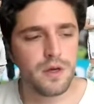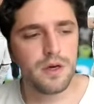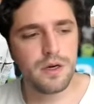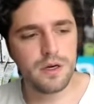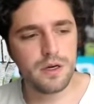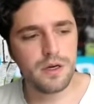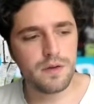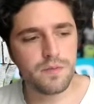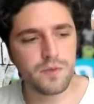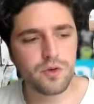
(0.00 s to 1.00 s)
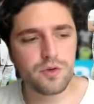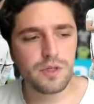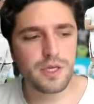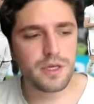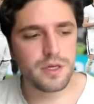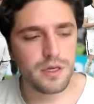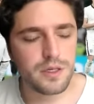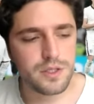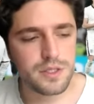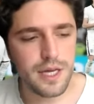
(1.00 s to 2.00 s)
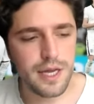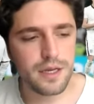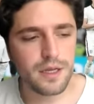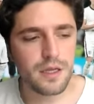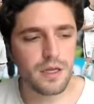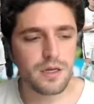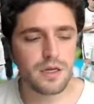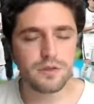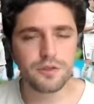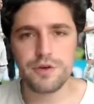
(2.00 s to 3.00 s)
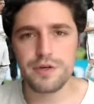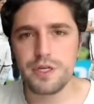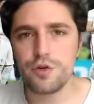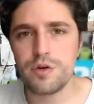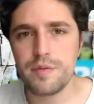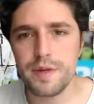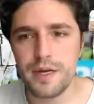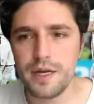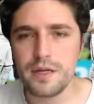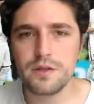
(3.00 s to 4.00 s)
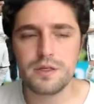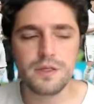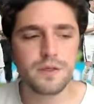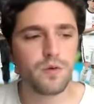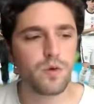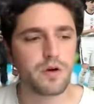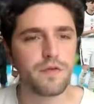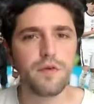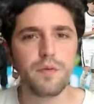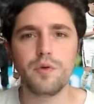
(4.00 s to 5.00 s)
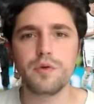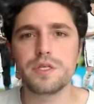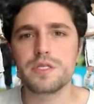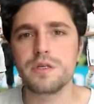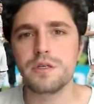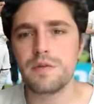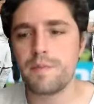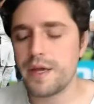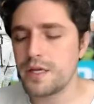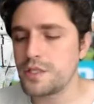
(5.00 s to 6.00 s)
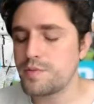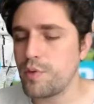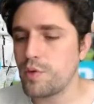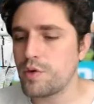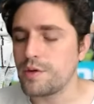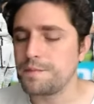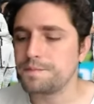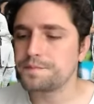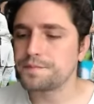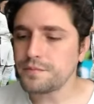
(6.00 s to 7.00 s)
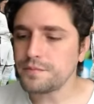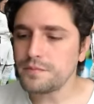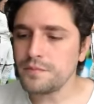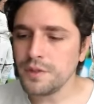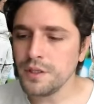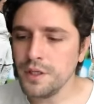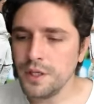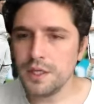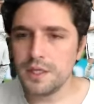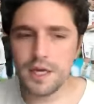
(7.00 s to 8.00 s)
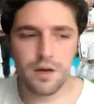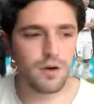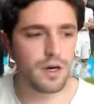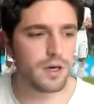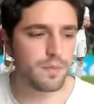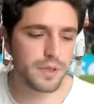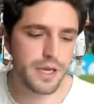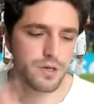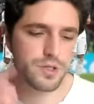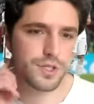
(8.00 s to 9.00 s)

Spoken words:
Certainly, society and culture in Europe and in England, where football is the biggest sport. Now, players